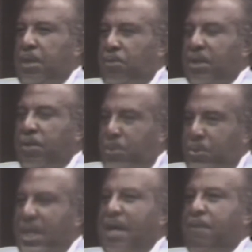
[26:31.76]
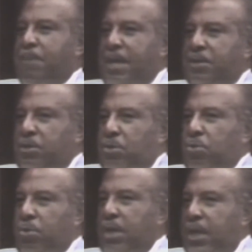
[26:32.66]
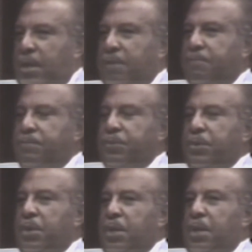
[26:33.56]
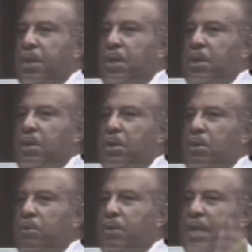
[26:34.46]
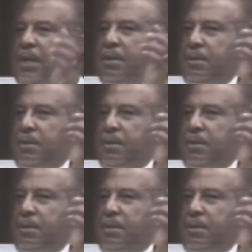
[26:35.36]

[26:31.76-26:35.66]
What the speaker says: Well, they were without a pastor a whole year. All right.